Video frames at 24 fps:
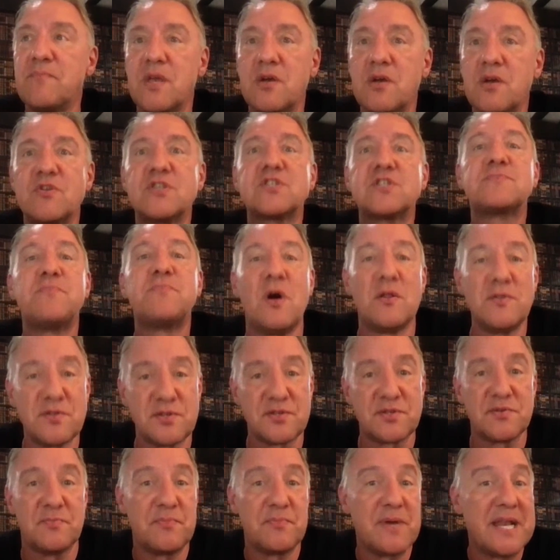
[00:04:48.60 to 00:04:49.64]

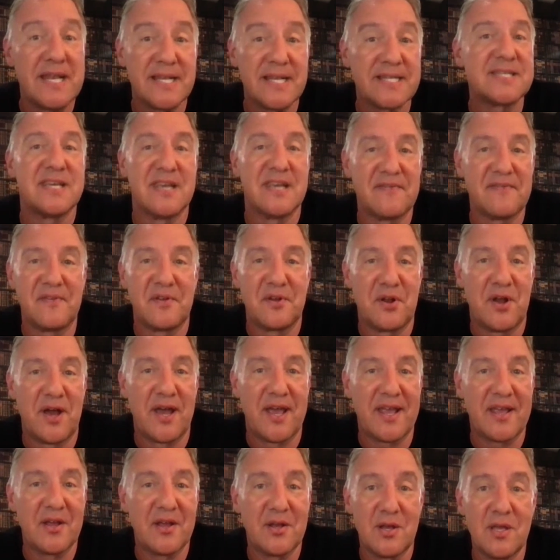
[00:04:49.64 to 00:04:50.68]
responsibility, if you
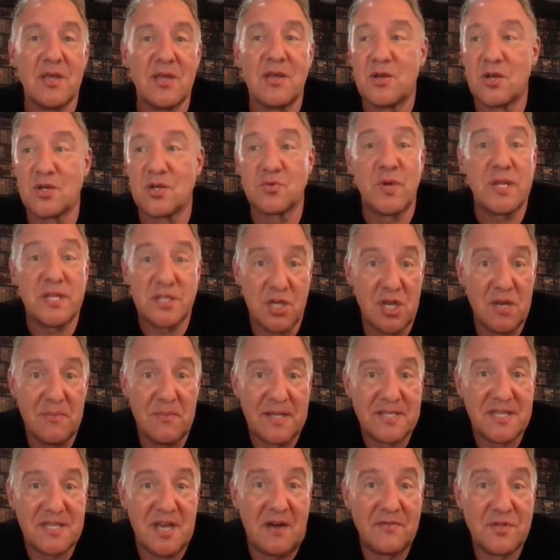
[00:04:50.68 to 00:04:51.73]
like, because we term
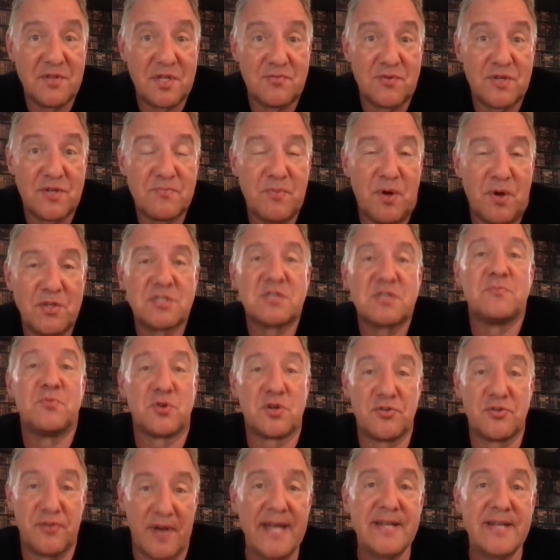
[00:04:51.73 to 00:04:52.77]
ourselves as responsible
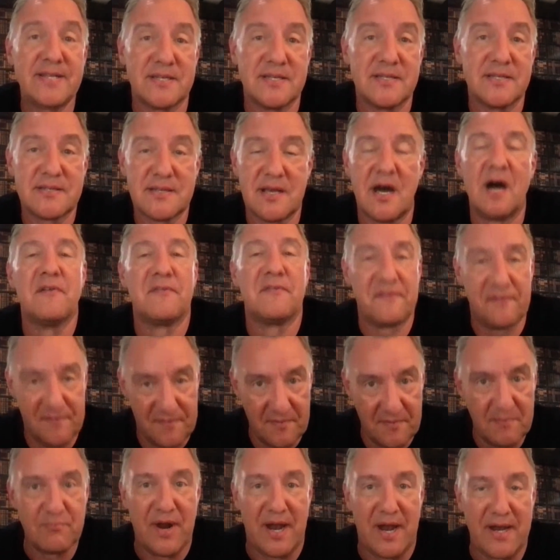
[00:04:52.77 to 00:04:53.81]
creators of
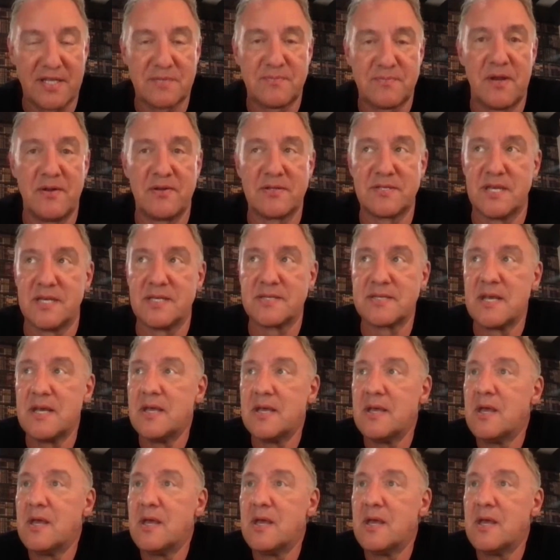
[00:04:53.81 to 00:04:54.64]
brand experiences.